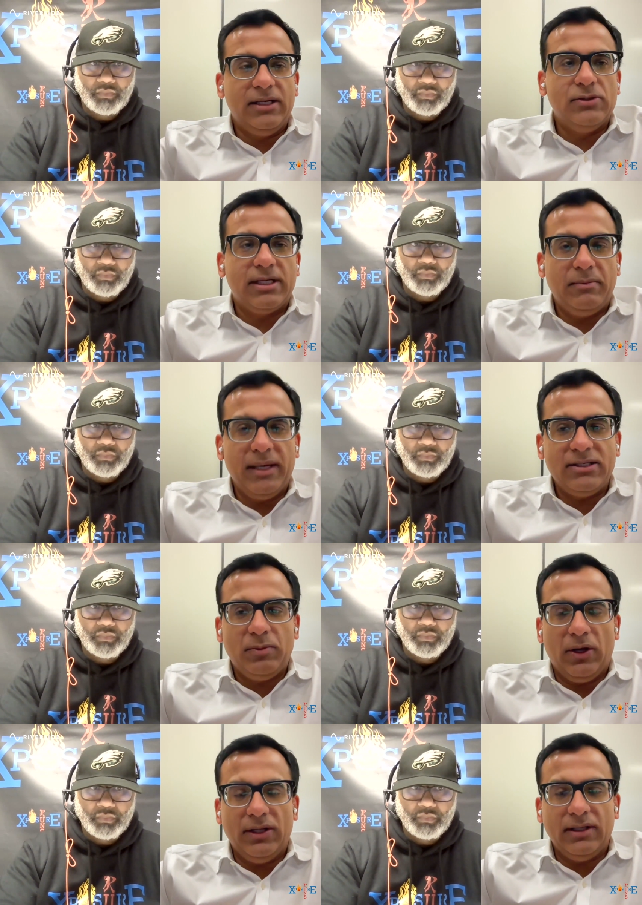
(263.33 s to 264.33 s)
Speaker 1: use it in
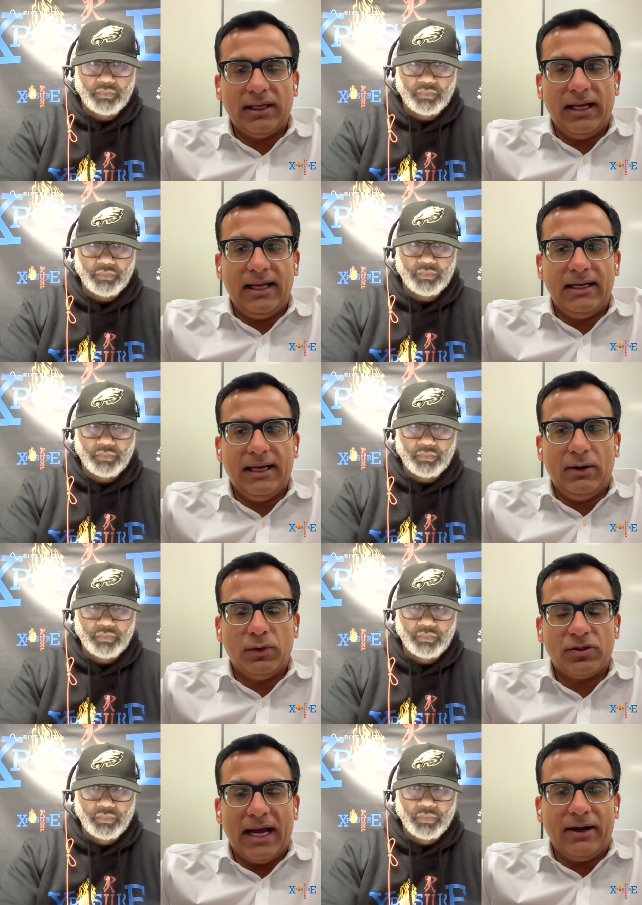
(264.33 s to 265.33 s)
baseball. And uh, we're
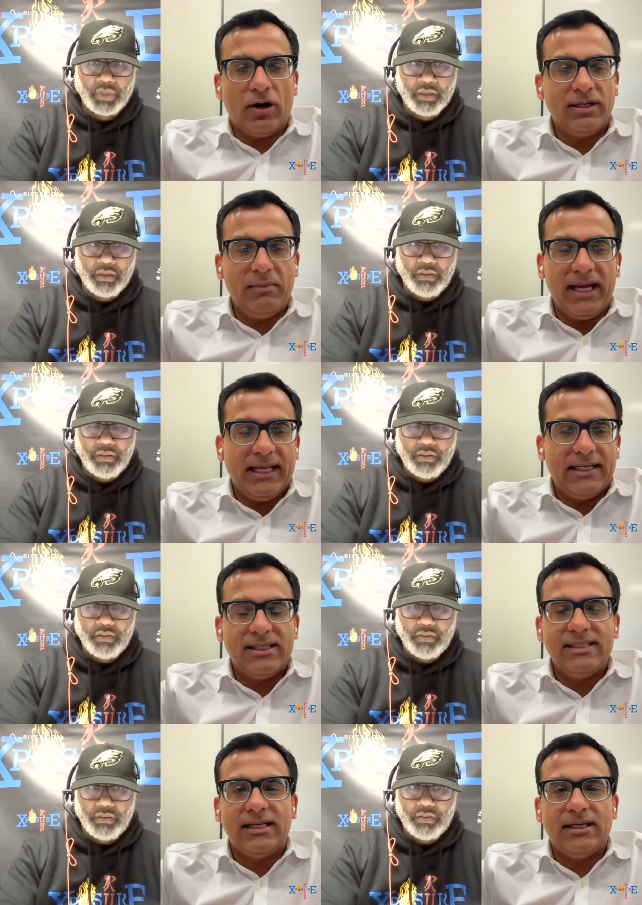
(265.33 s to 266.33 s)
trying hard to make it as
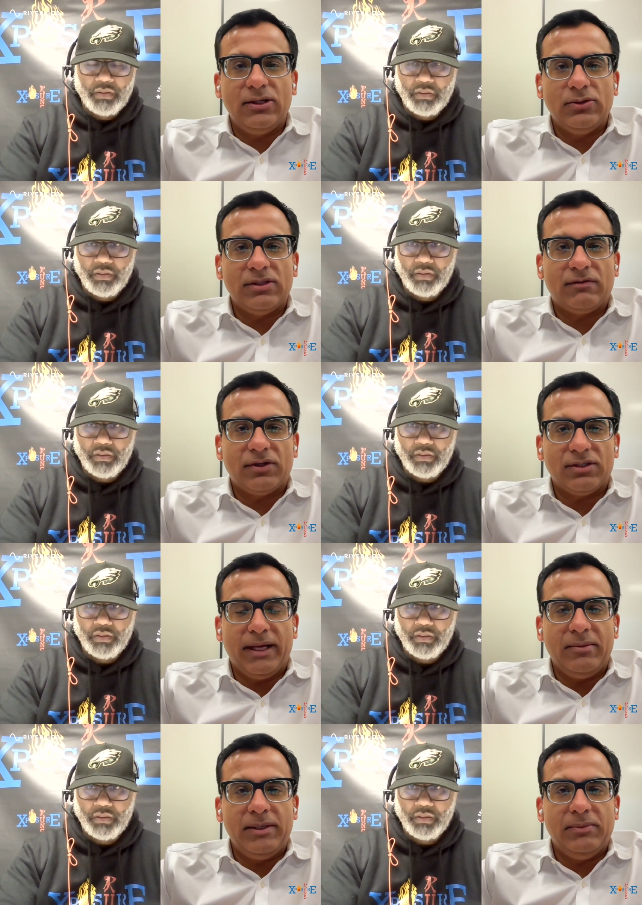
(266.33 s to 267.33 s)
easy to use for as many
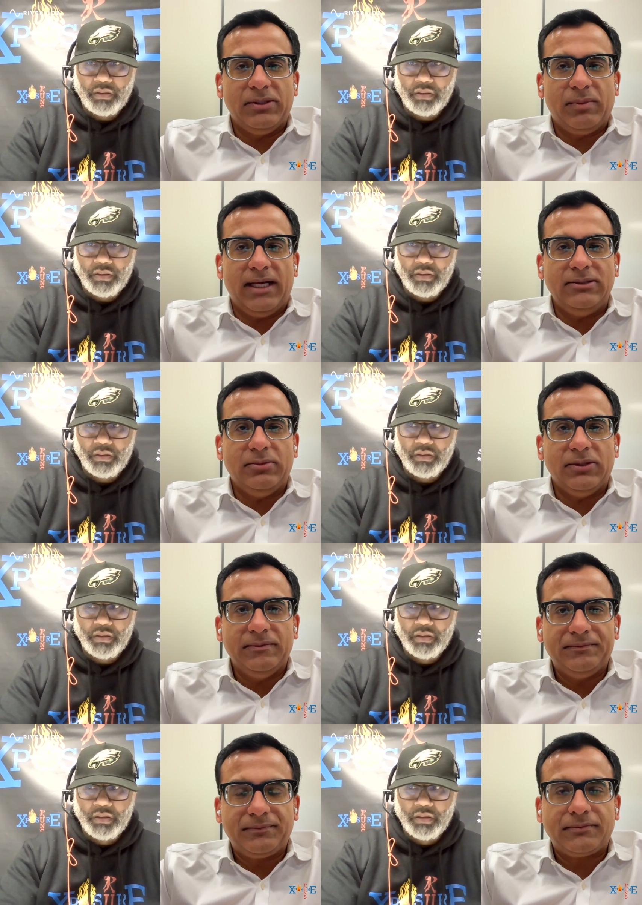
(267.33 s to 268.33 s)
people as possible.
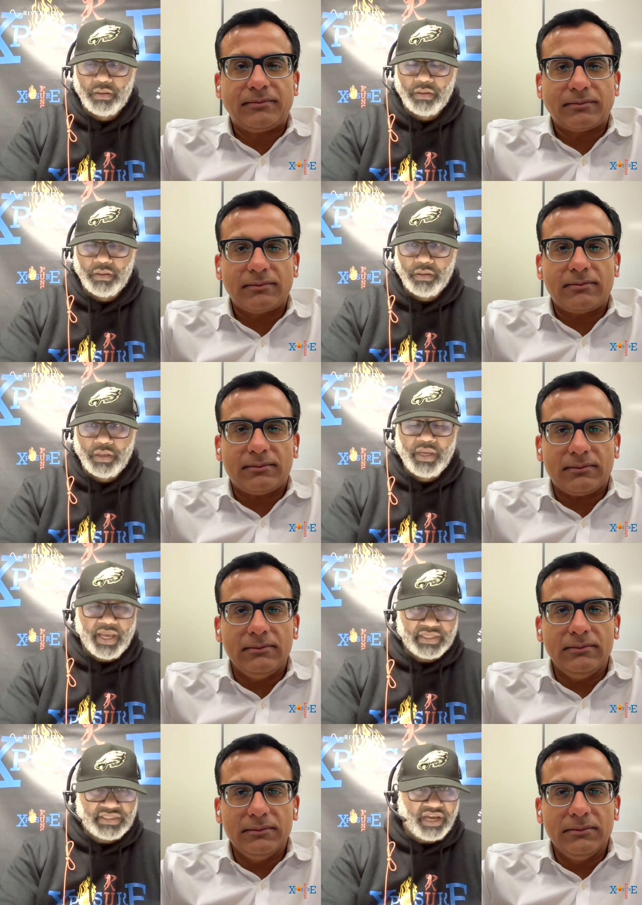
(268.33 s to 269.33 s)

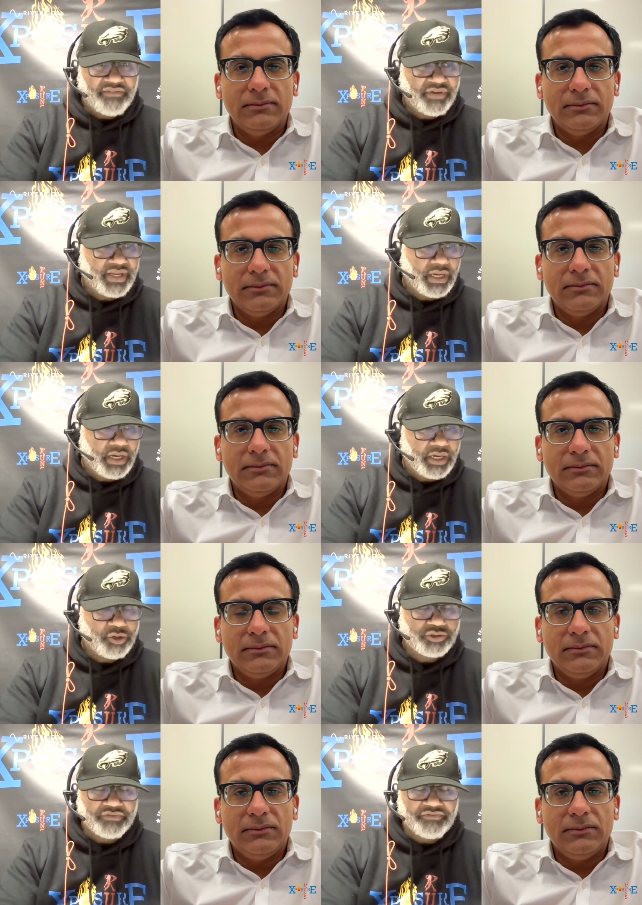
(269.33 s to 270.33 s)
Speaker 2: It's definitely uh,
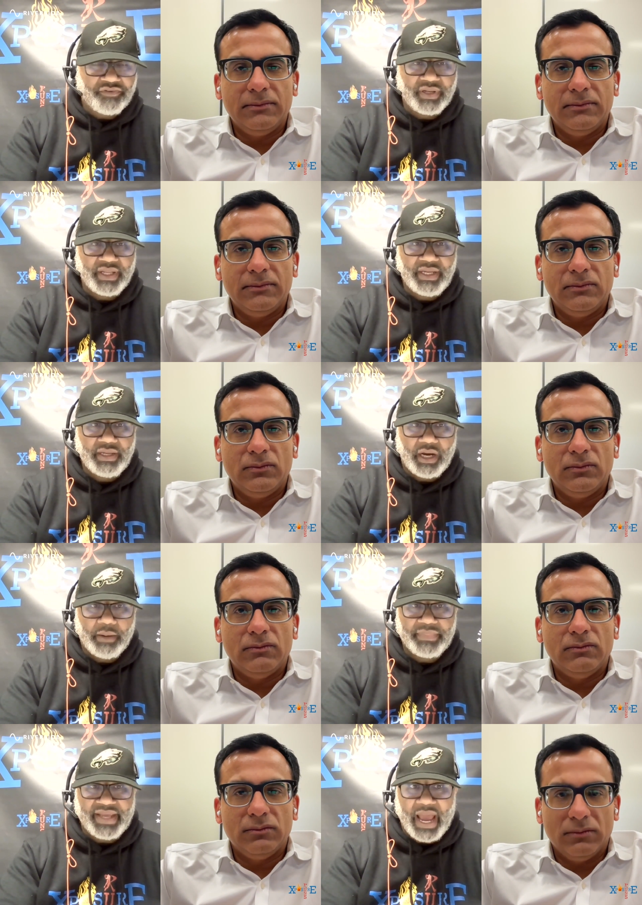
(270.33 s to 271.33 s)
user-friendly,
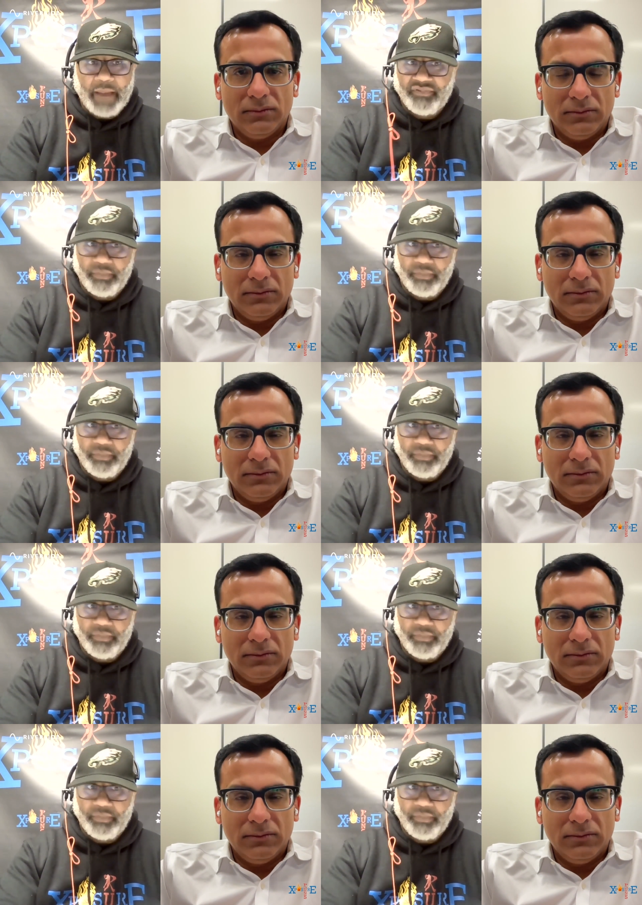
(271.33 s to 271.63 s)
the app for